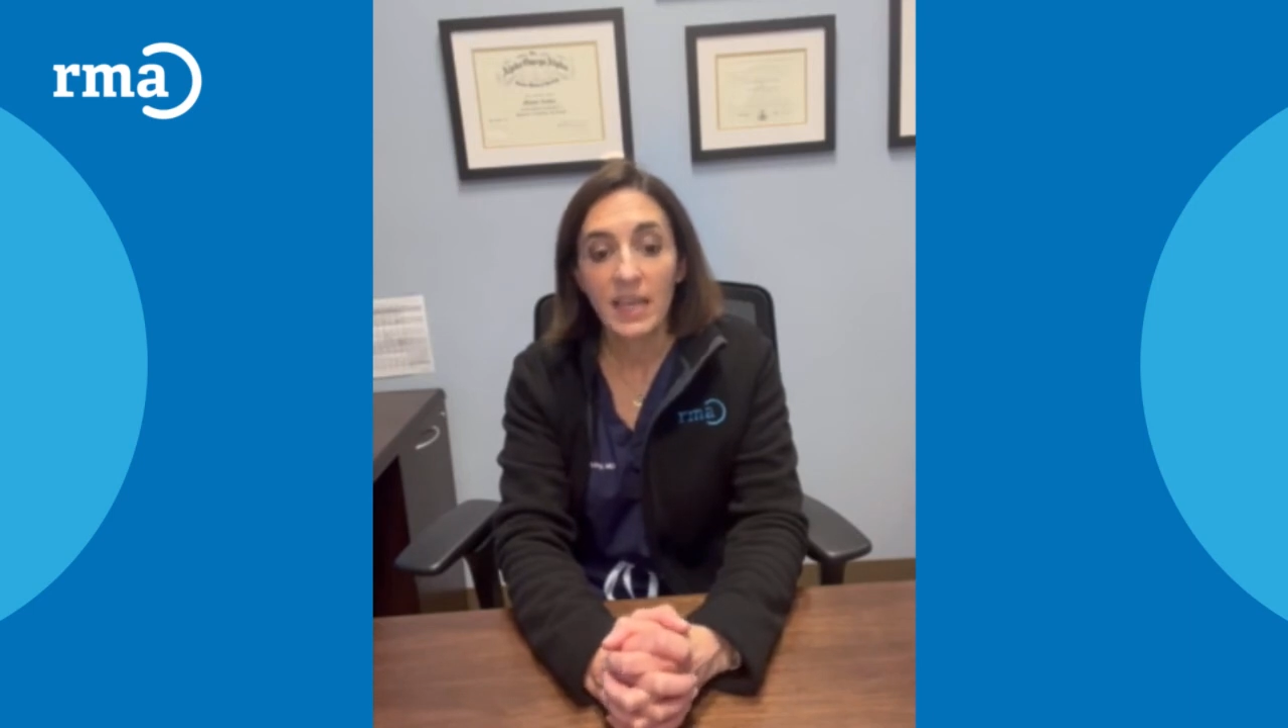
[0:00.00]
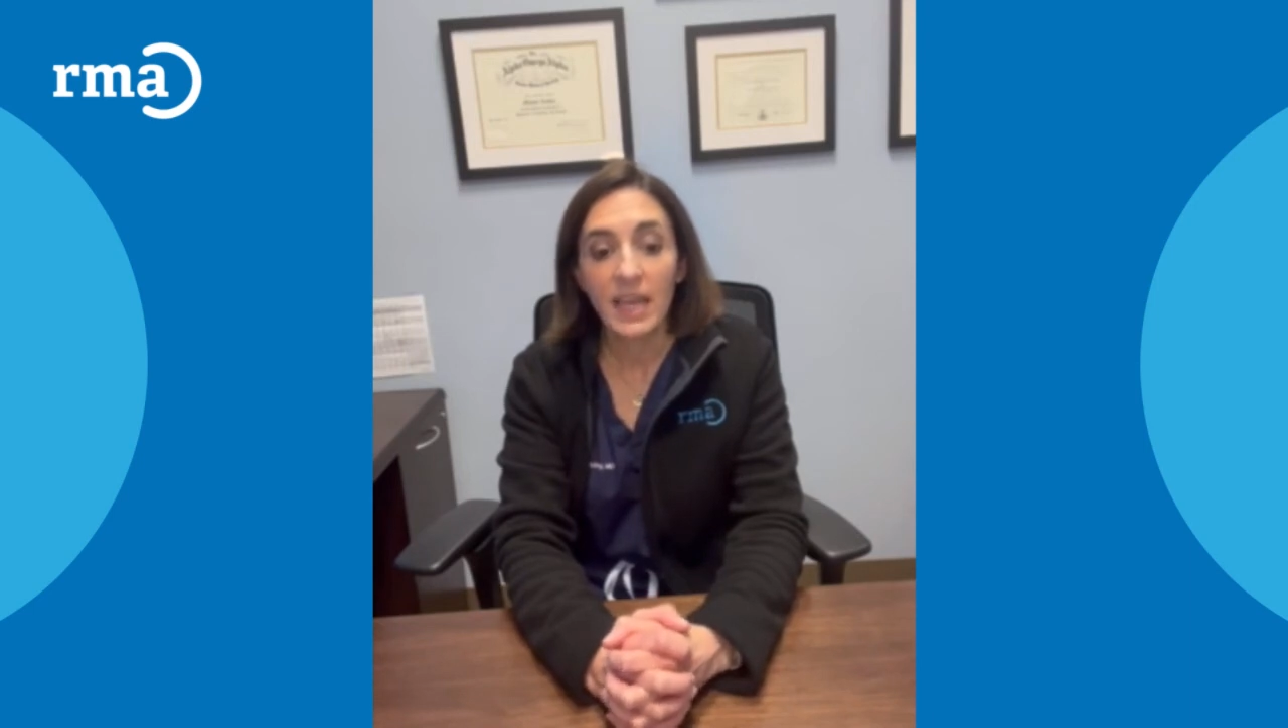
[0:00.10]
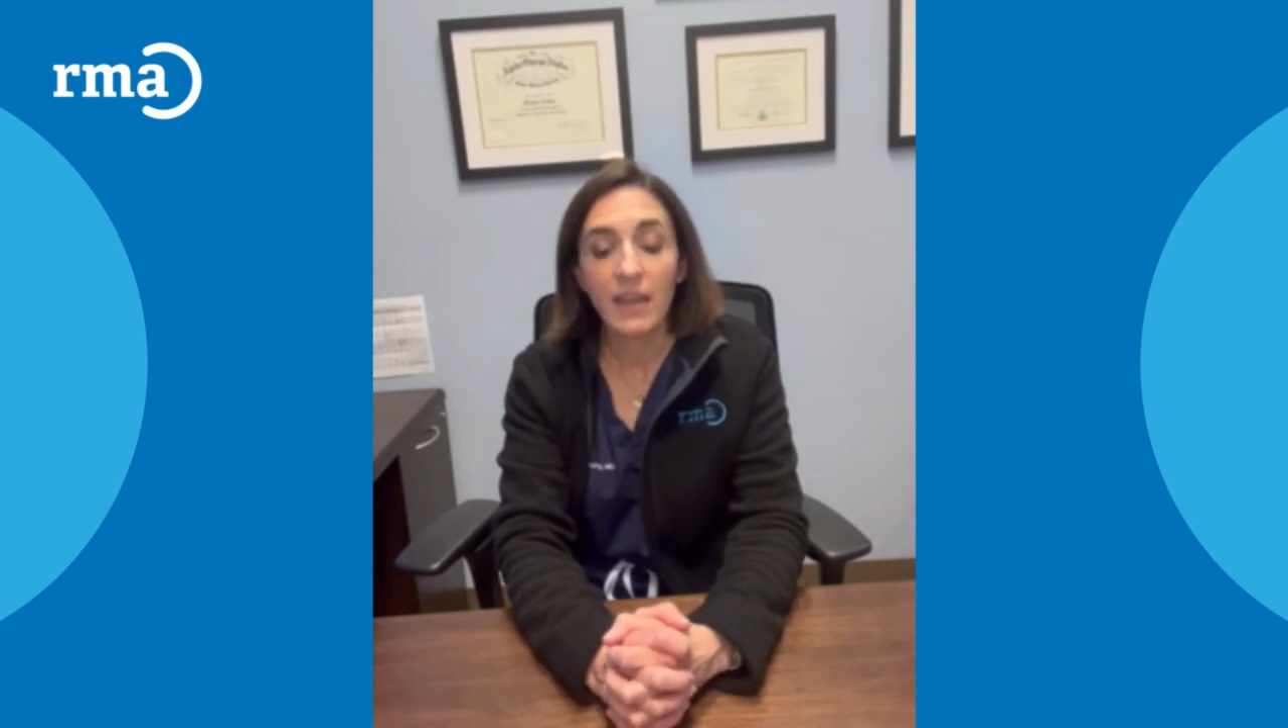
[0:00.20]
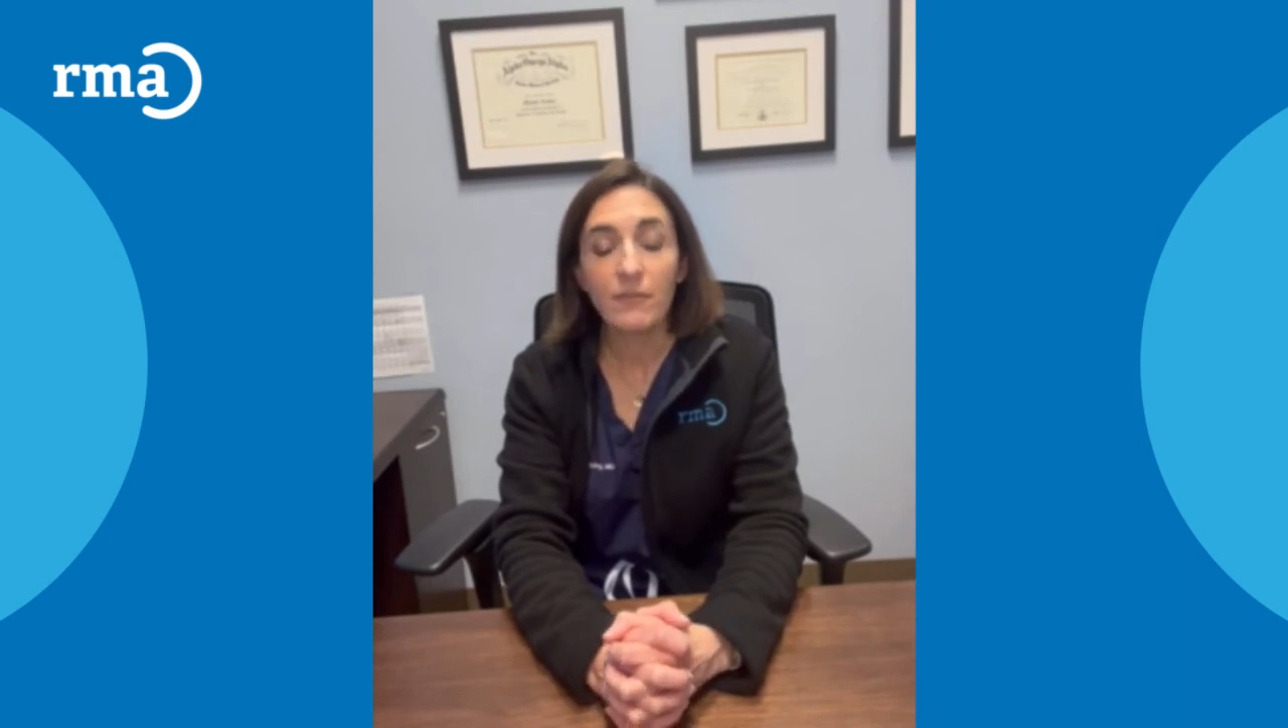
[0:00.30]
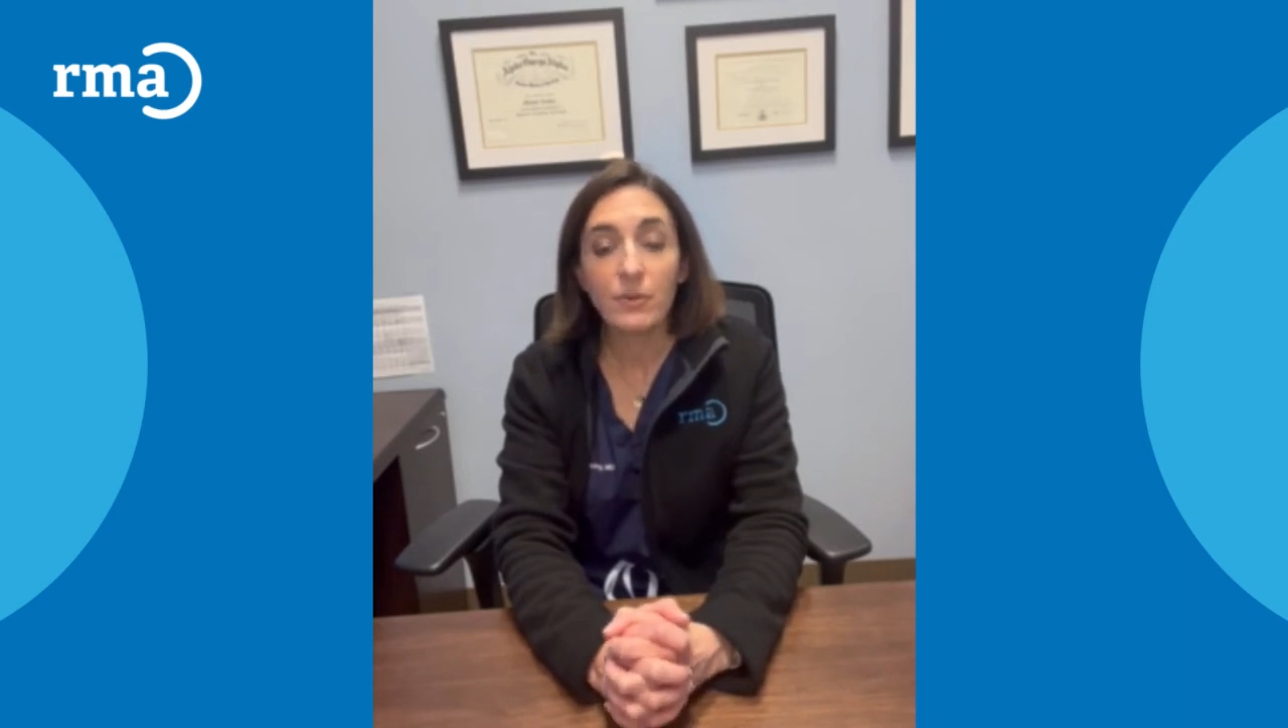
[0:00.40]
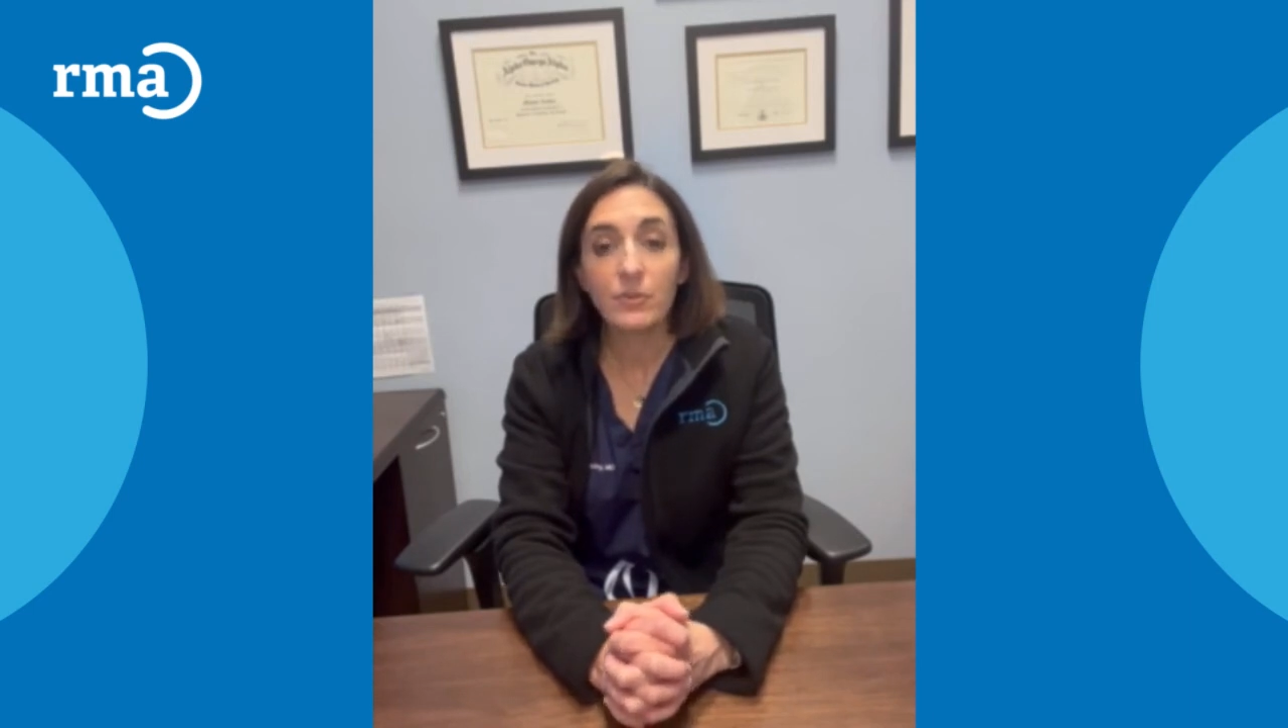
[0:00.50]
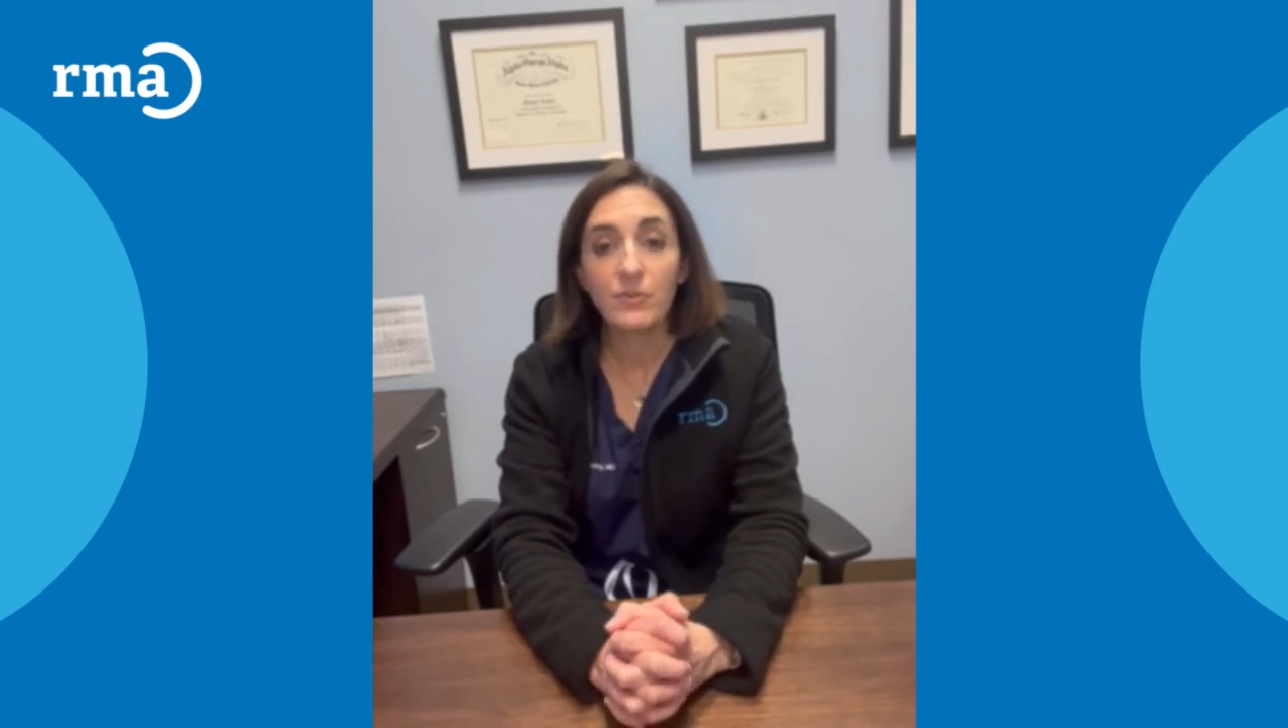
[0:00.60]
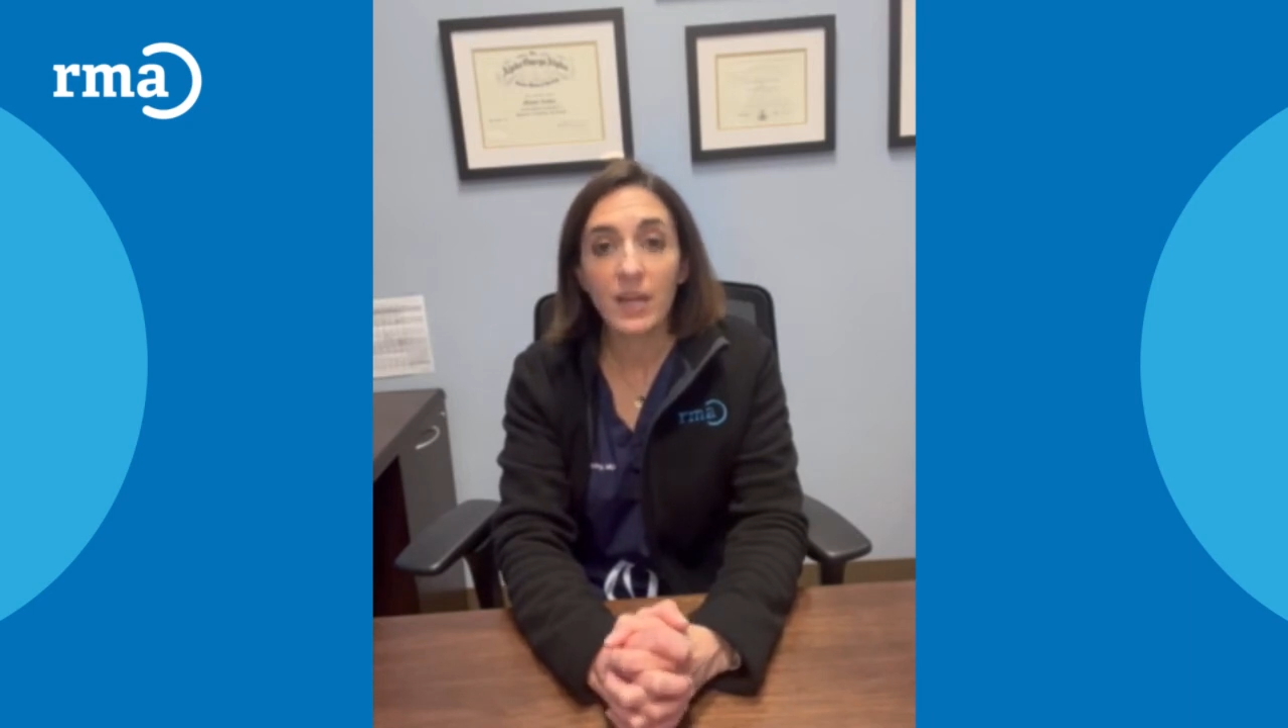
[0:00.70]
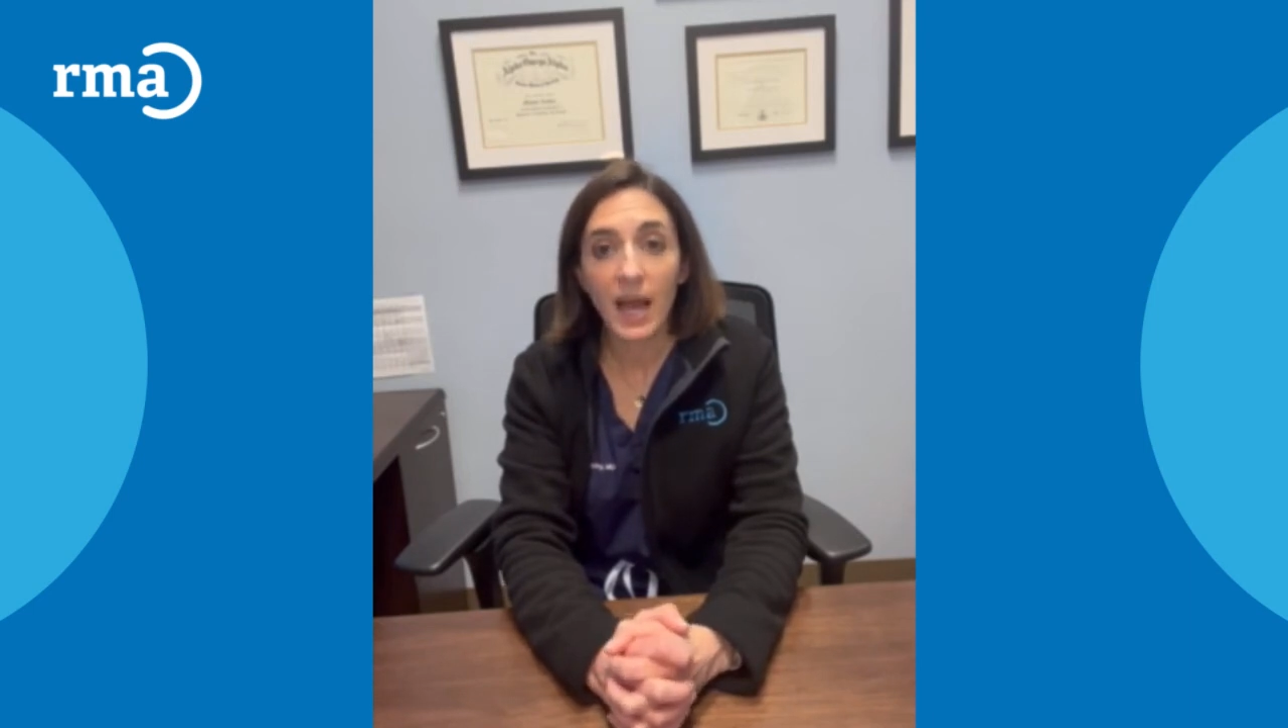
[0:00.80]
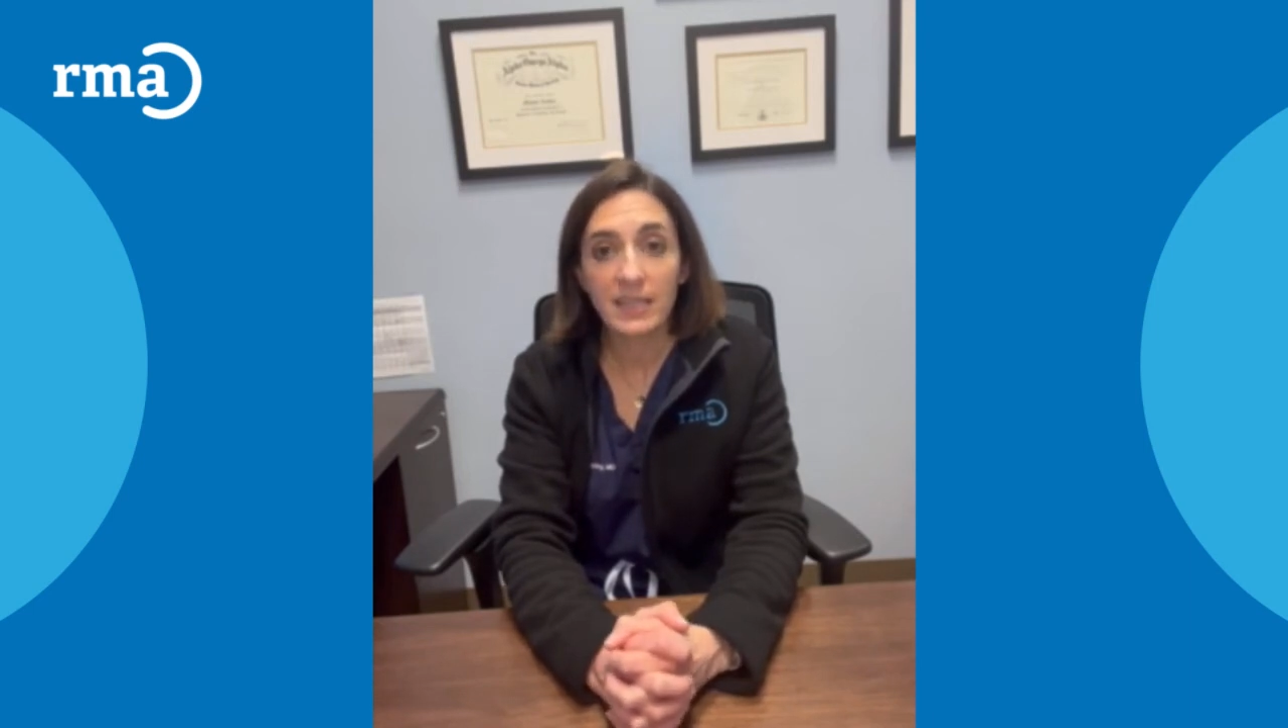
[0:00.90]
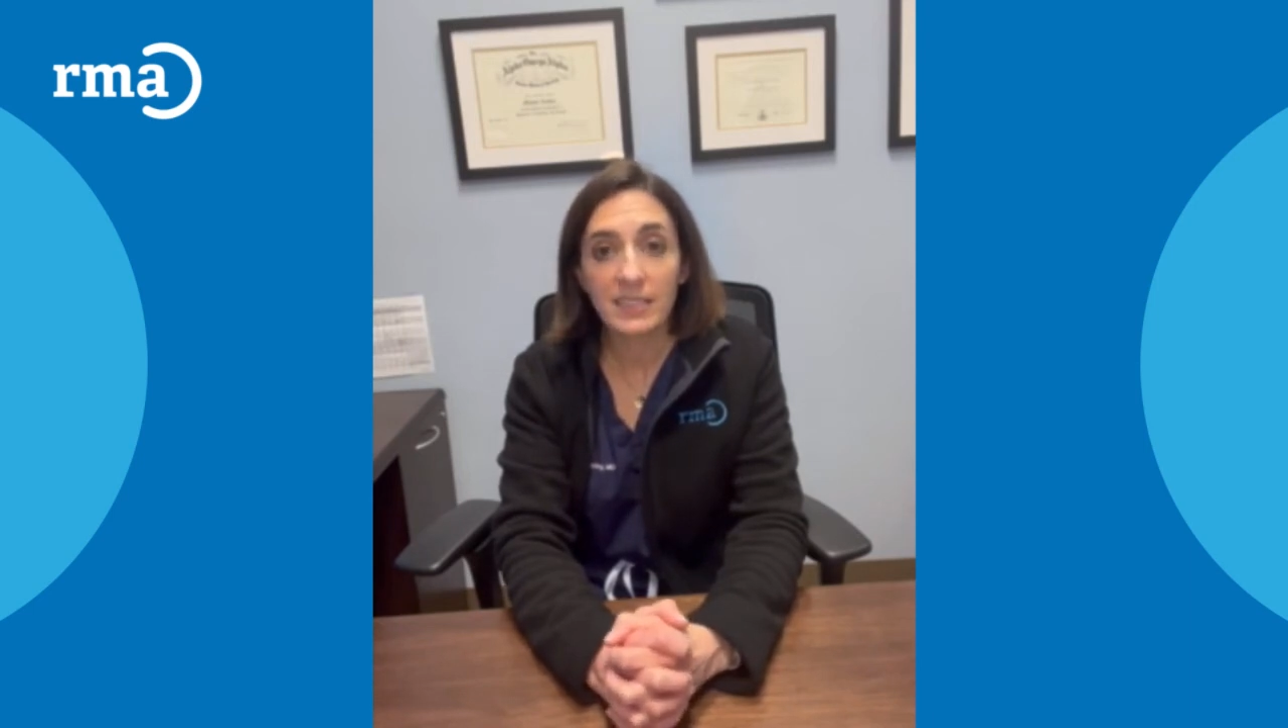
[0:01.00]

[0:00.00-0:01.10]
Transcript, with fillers: If you do not